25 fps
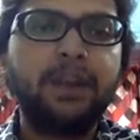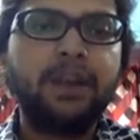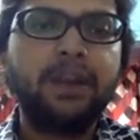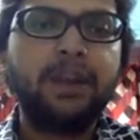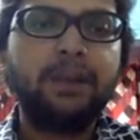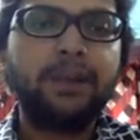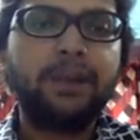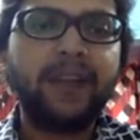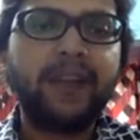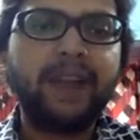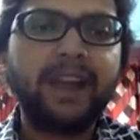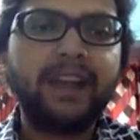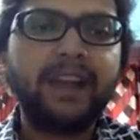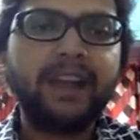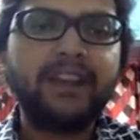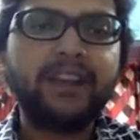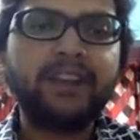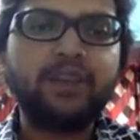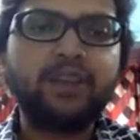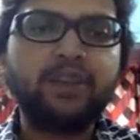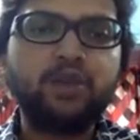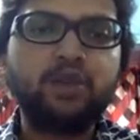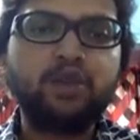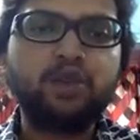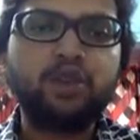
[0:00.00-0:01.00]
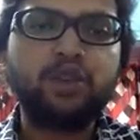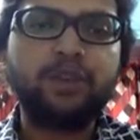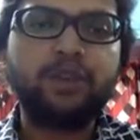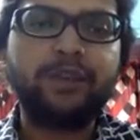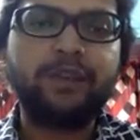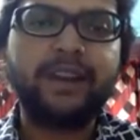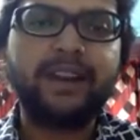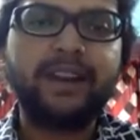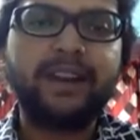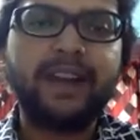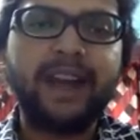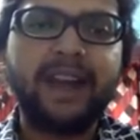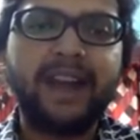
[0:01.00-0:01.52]
prior use of
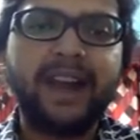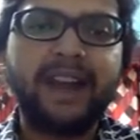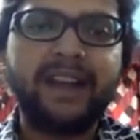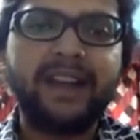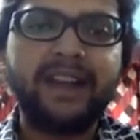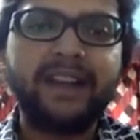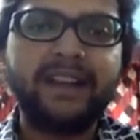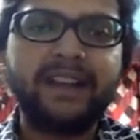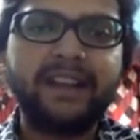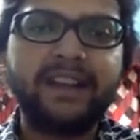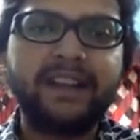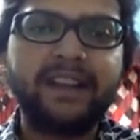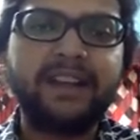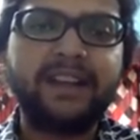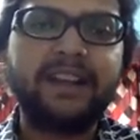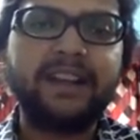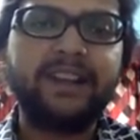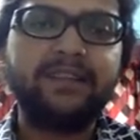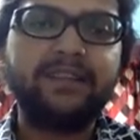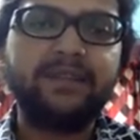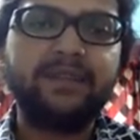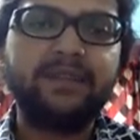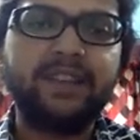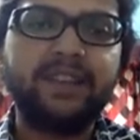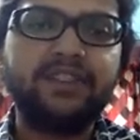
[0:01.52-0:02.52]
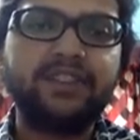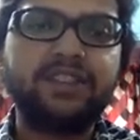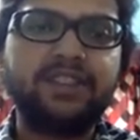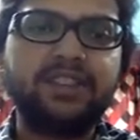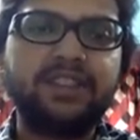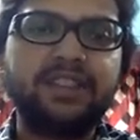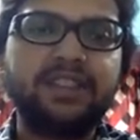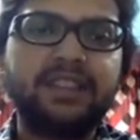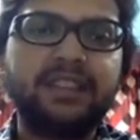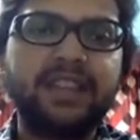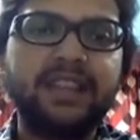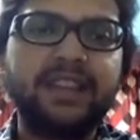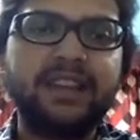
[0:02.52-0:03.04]
an identical
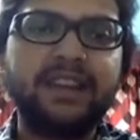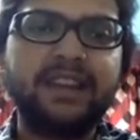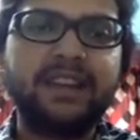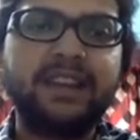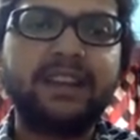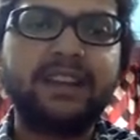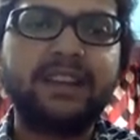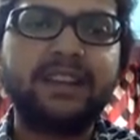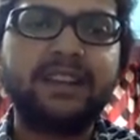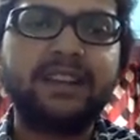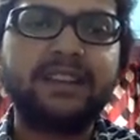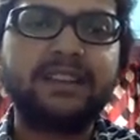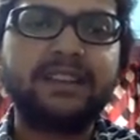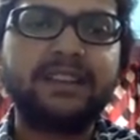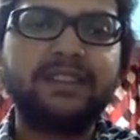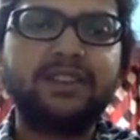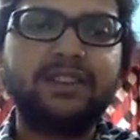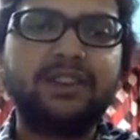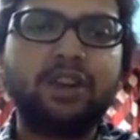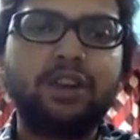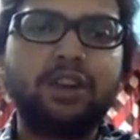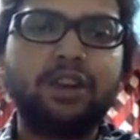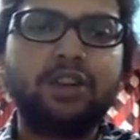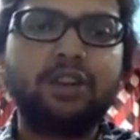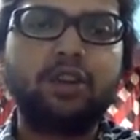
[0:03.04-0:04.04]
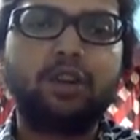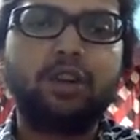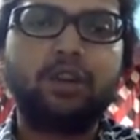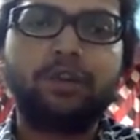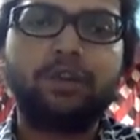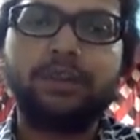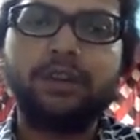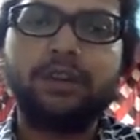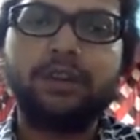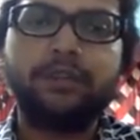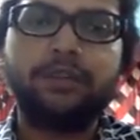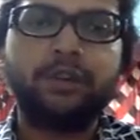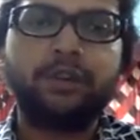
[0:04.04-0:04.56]
invention, then it is not
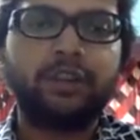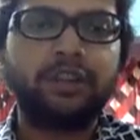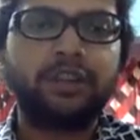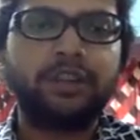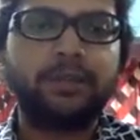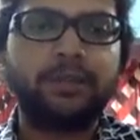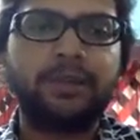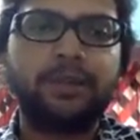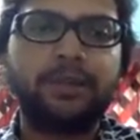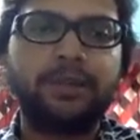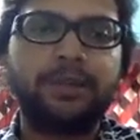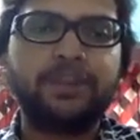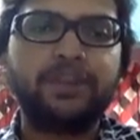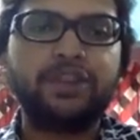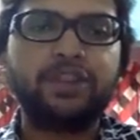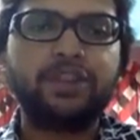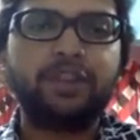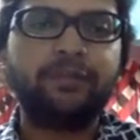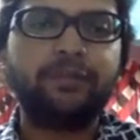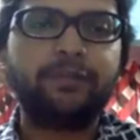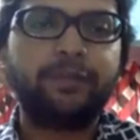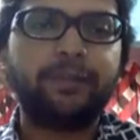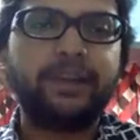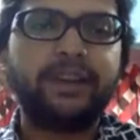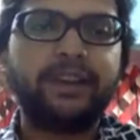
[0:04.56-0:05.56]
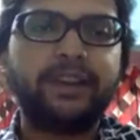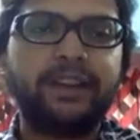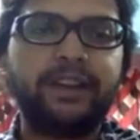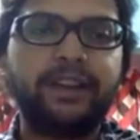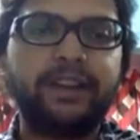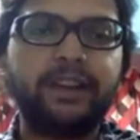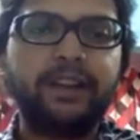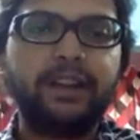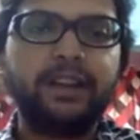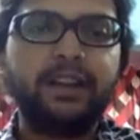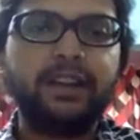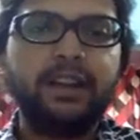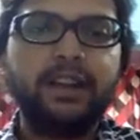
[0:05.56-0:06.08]
novel for the purpose of patent.